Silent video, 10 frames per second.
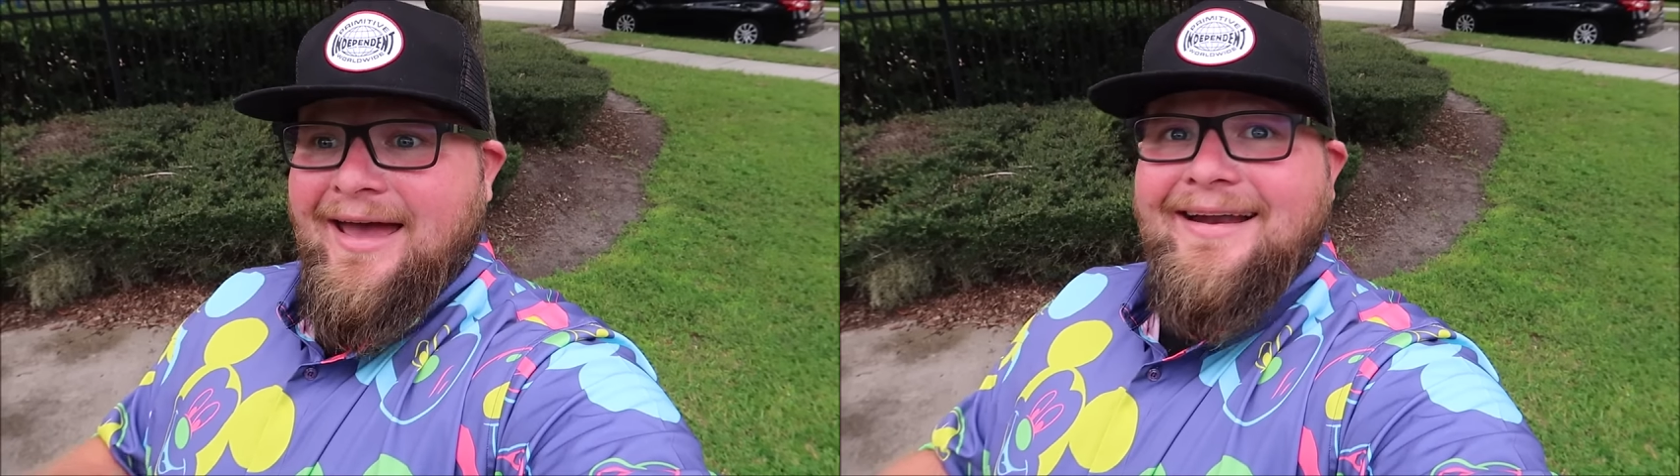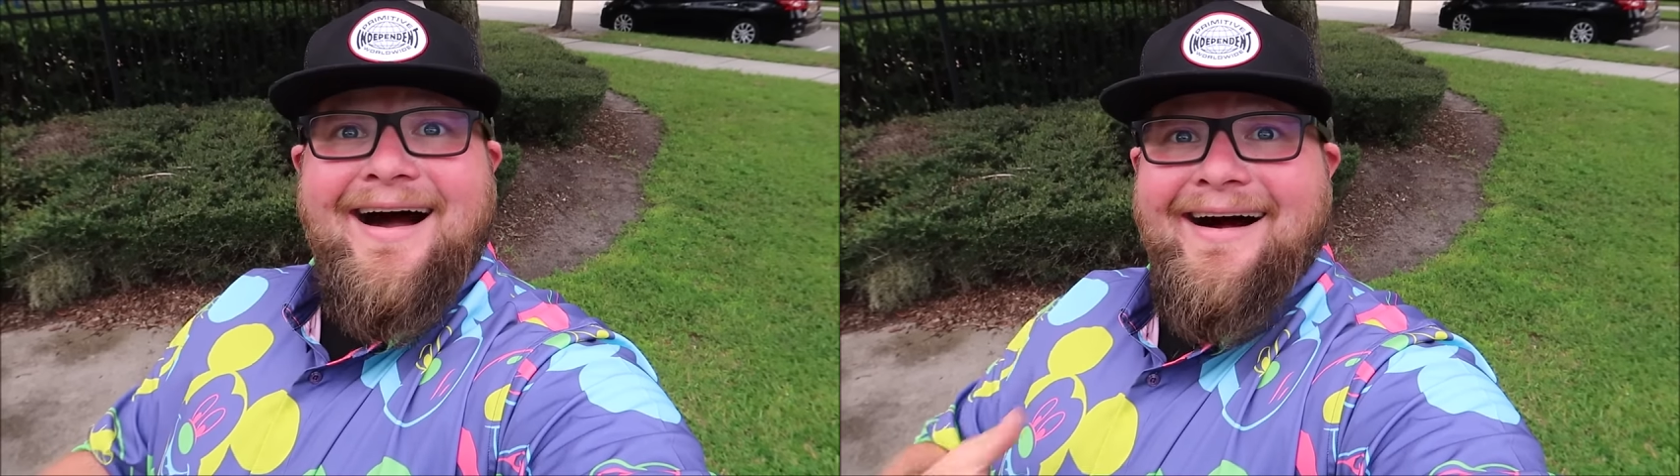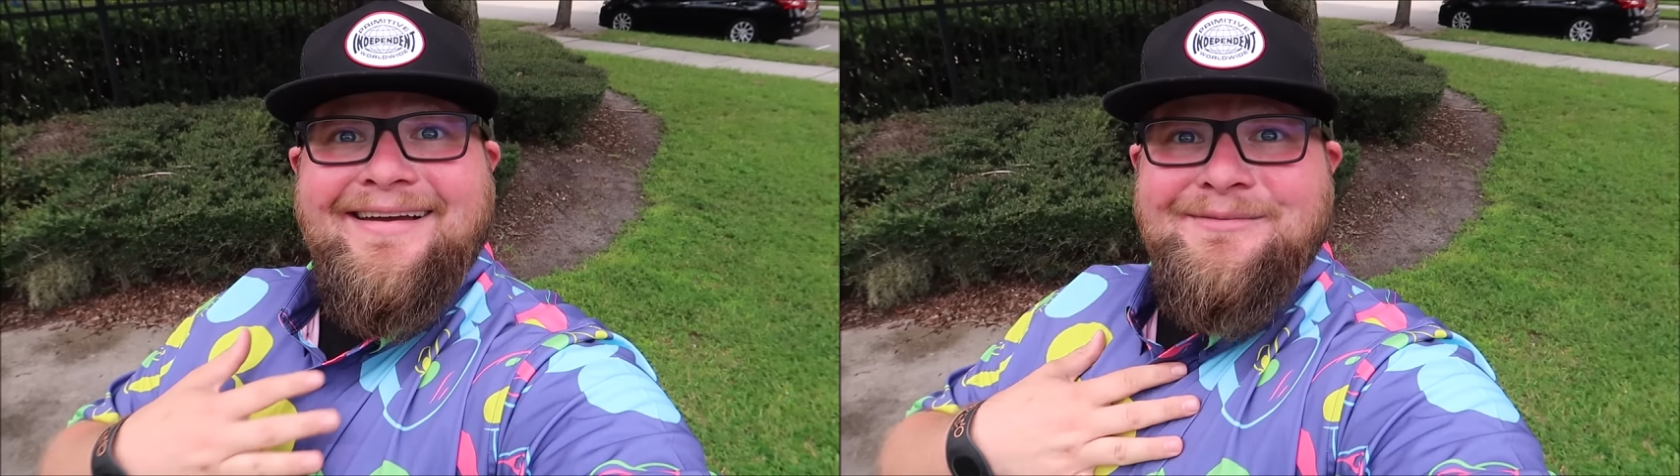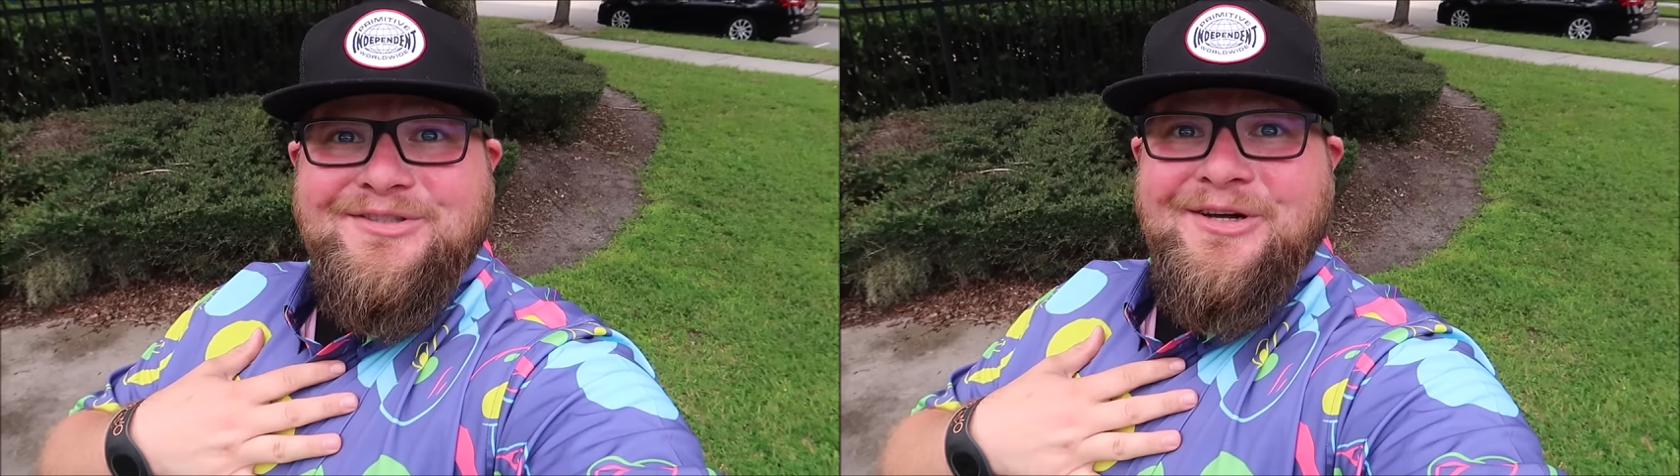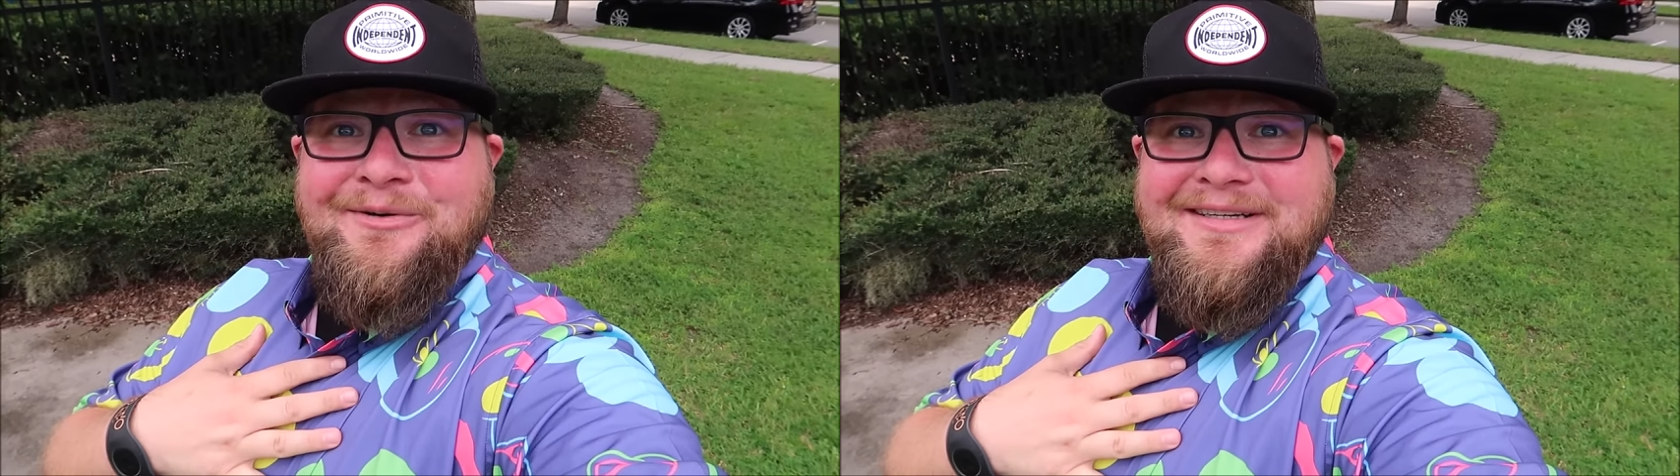and I am
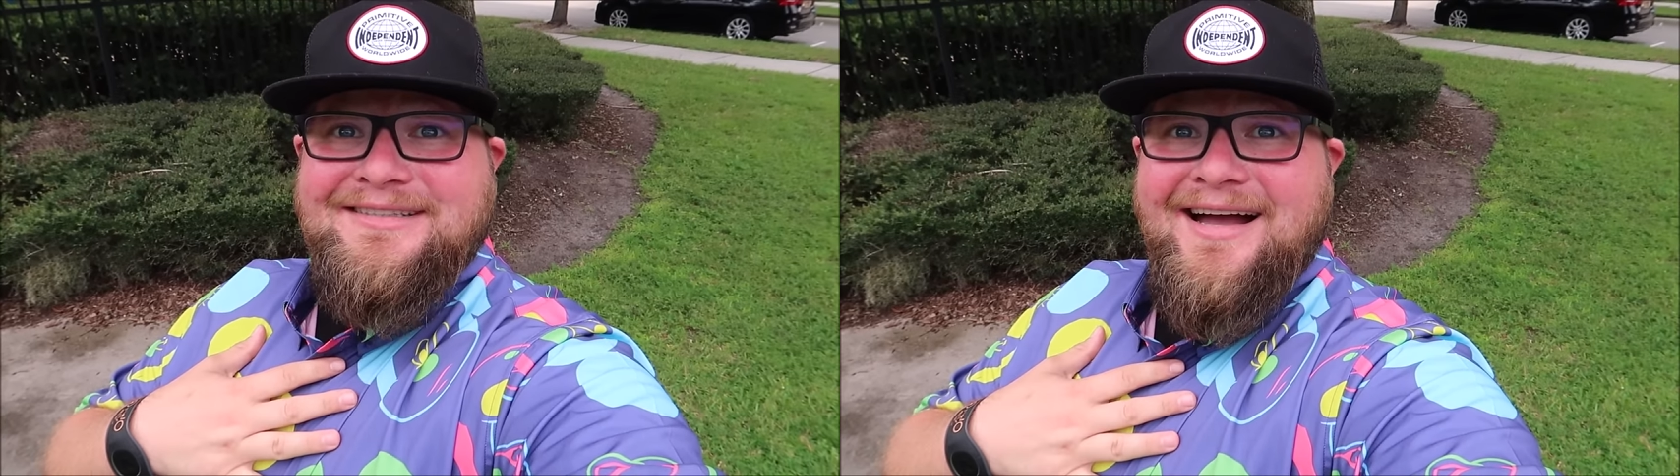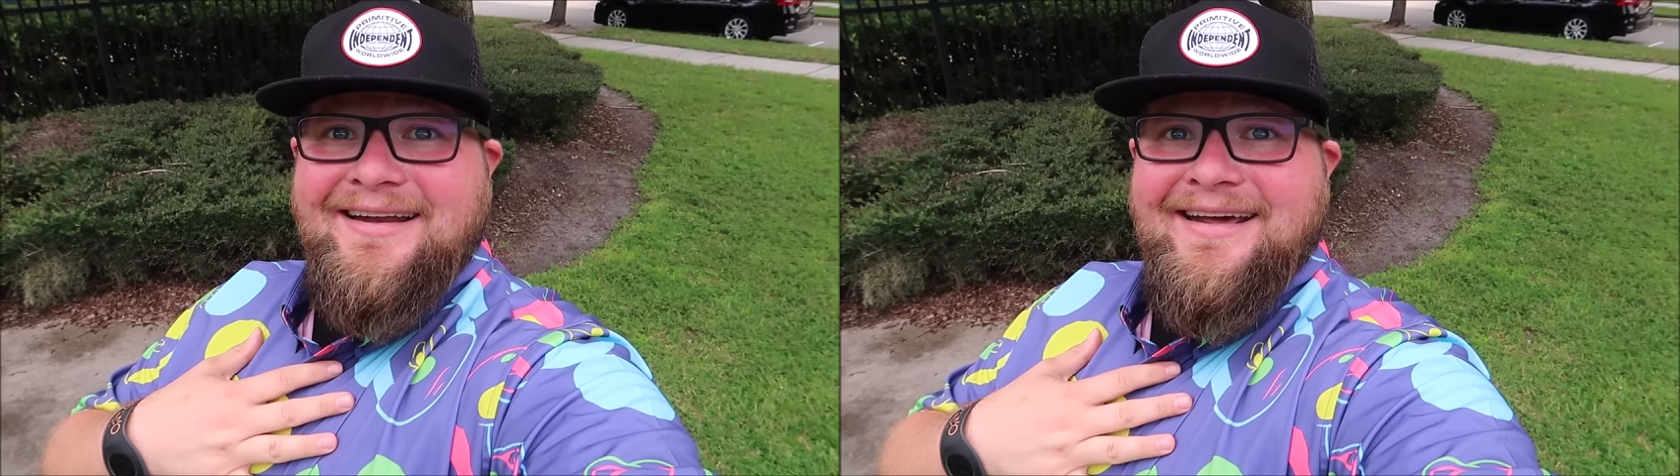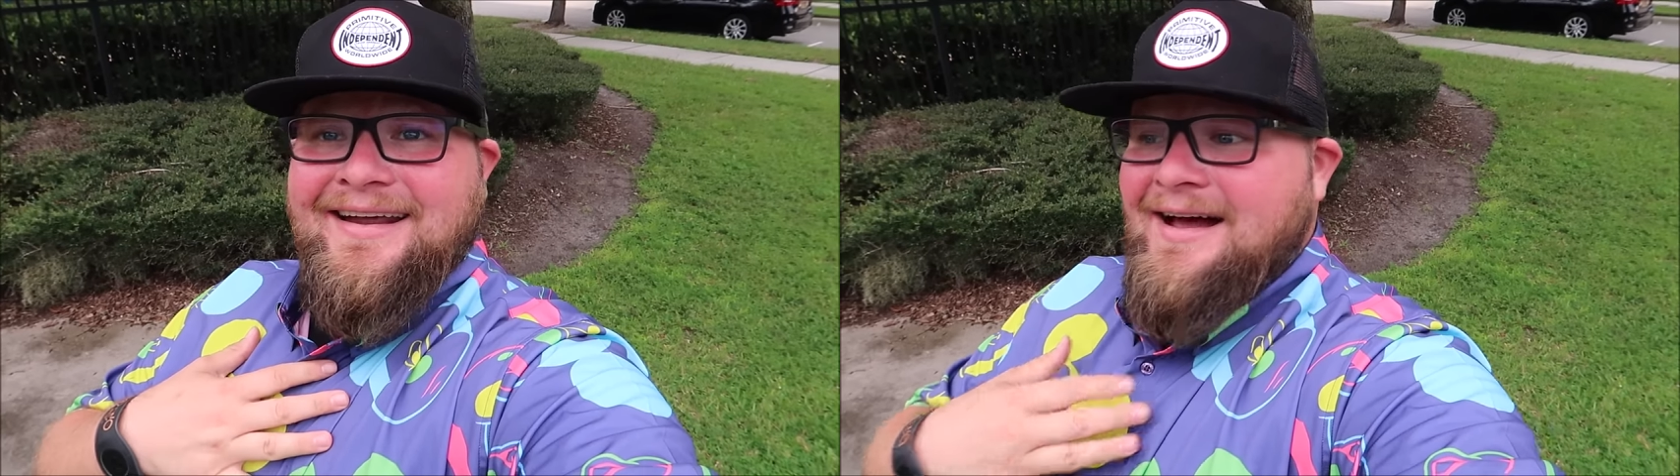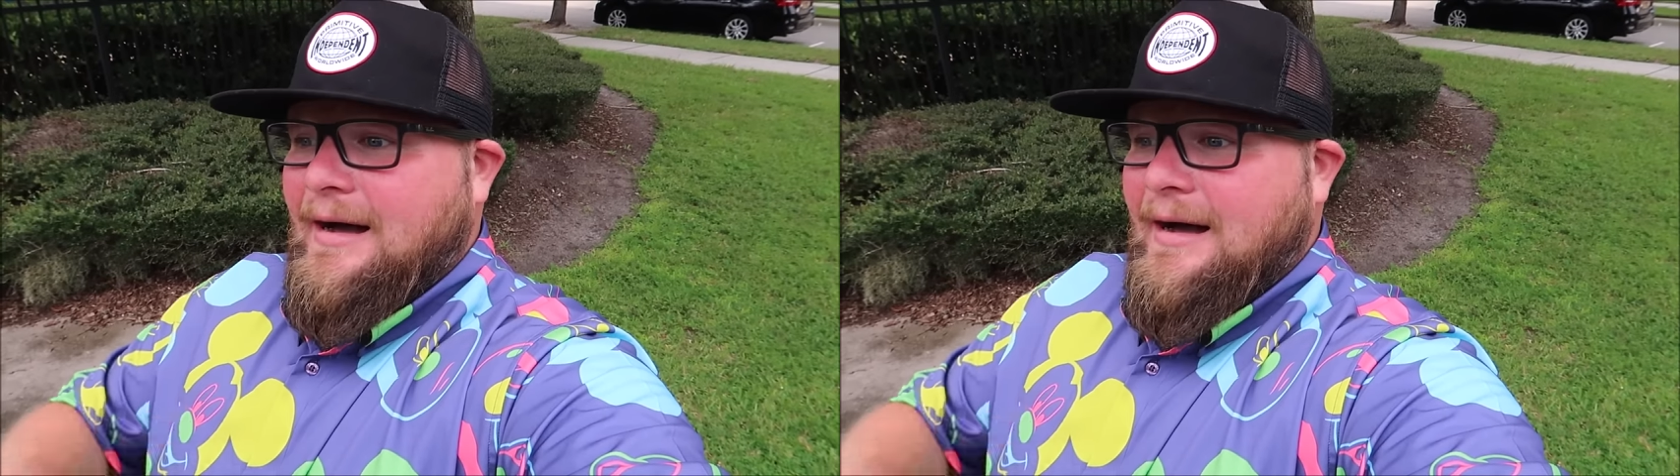so excited.